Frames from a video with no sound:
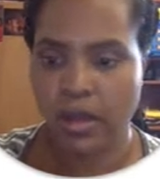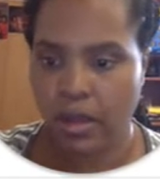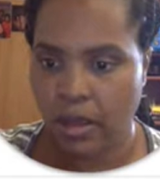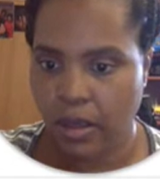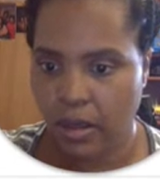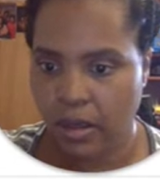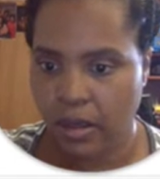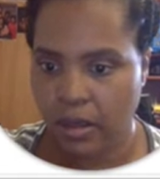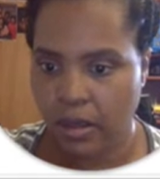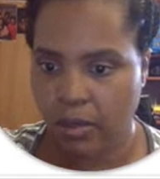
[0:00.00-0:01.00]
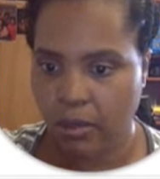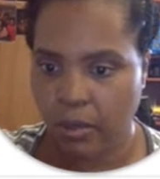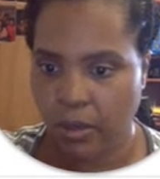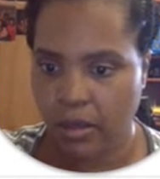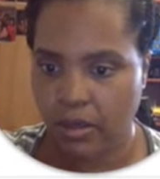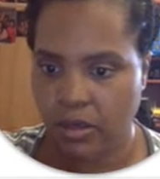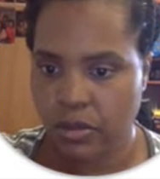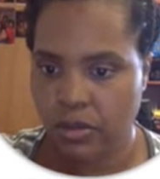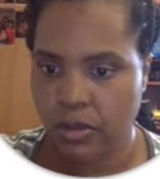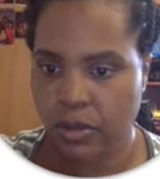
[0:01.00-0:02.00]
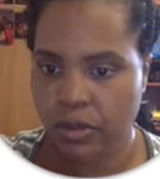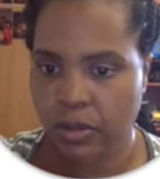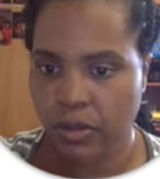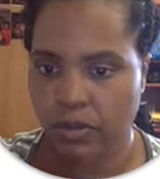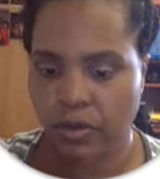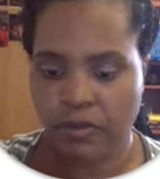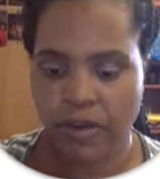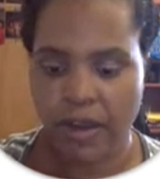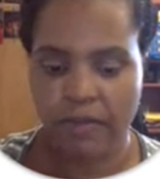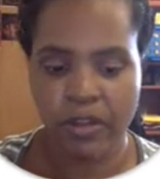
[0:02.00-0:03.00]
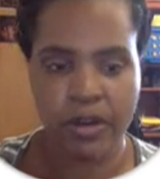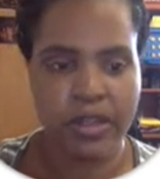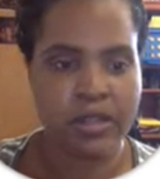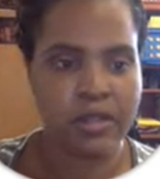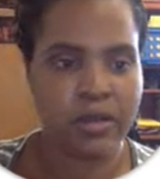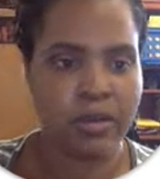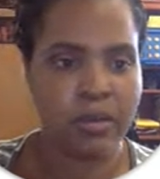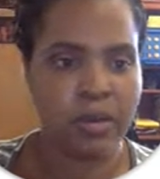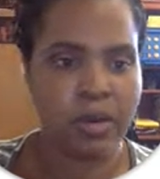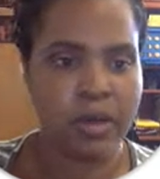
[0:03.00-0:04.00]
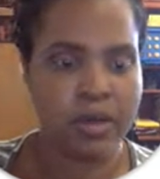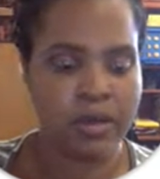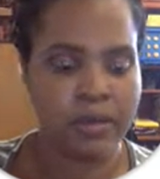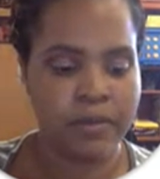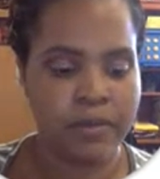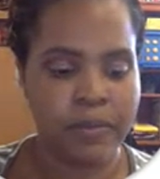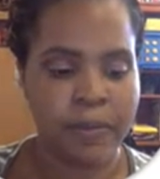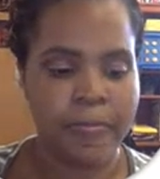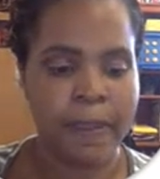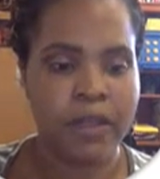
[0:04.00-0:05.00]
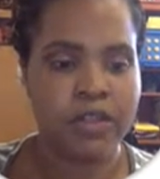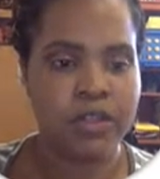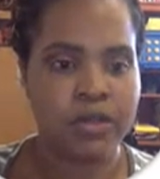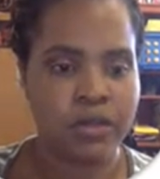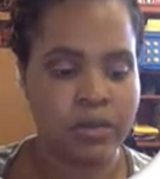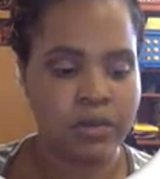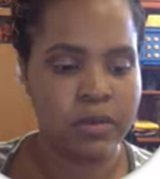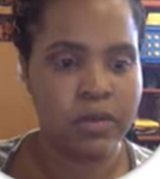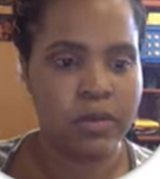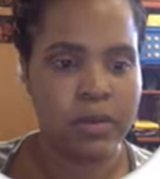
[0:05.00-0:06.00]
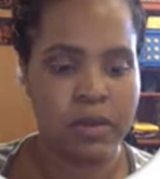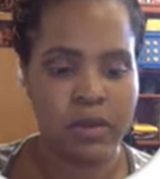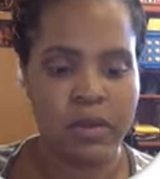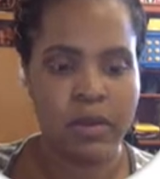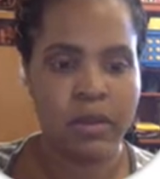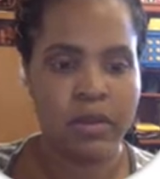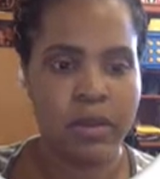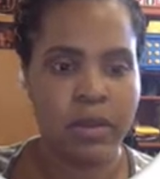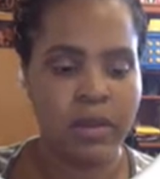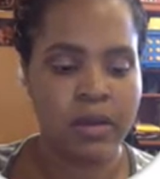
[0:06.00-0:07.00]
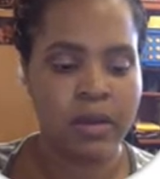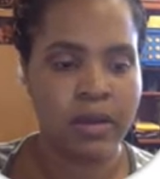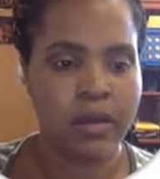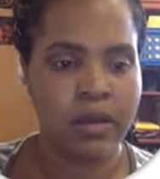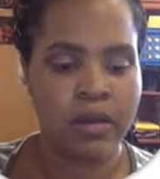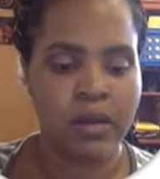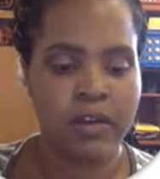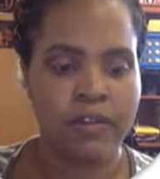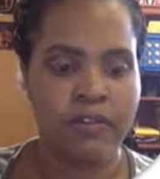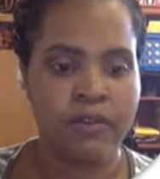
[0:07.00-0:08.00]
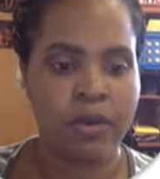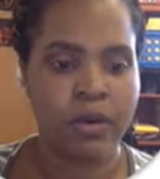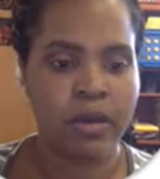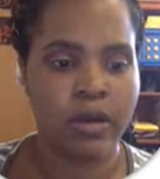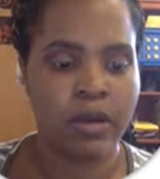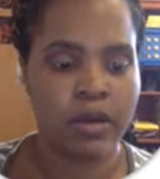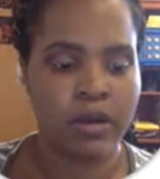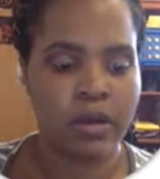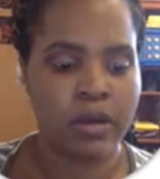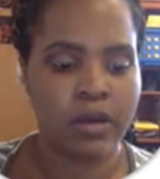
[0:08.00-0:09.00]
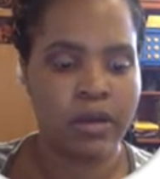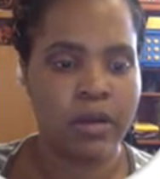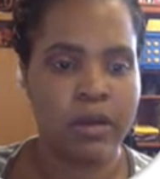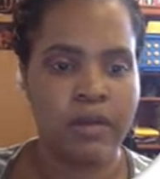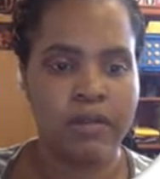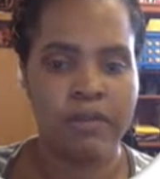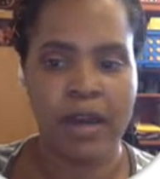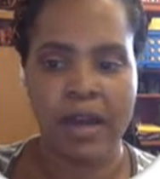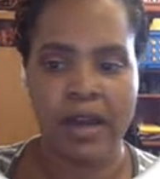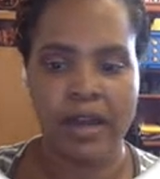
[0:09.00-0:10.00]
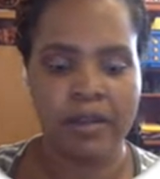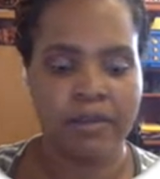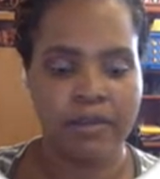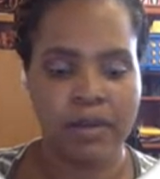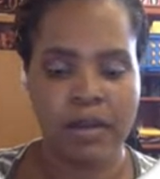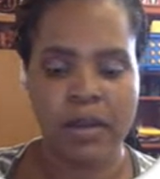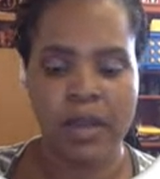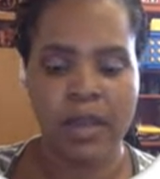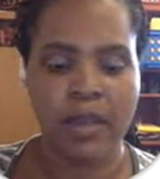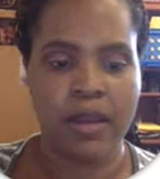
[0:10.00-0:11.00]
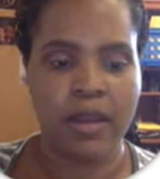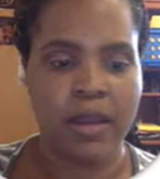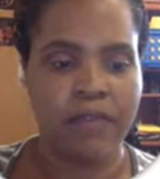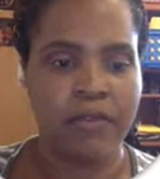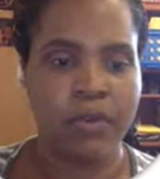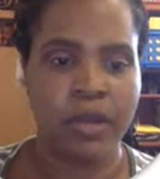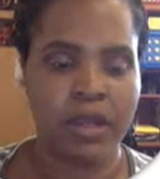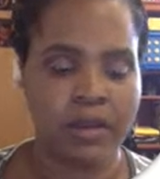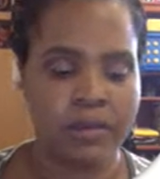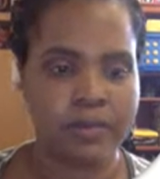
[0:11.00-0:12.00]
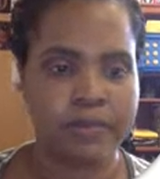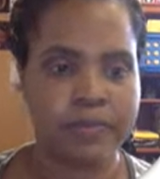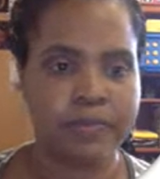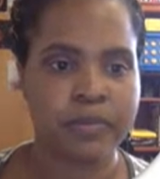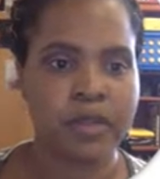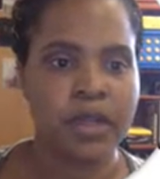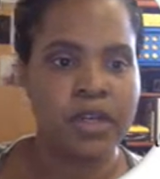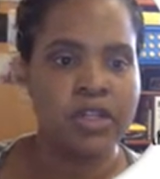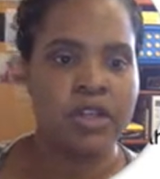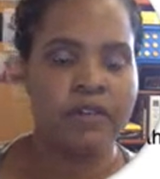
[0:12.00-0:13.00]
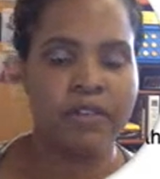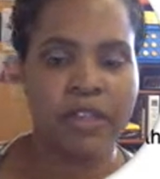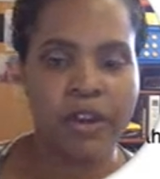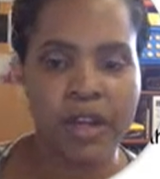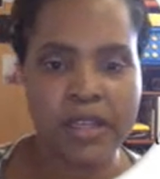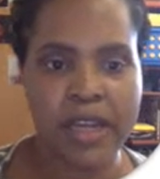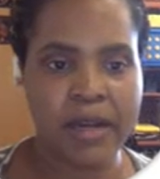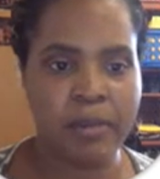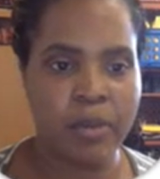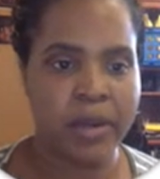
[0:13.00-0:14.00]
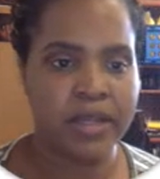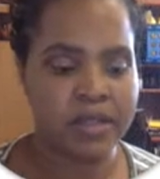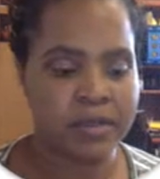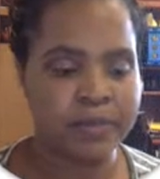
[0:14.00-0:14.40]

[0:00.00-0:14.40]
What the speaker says: and 1, 2, 3, 4, 5 30s. So 1, 2, 3, 4, 5, and then a 40. So I have 30 data points.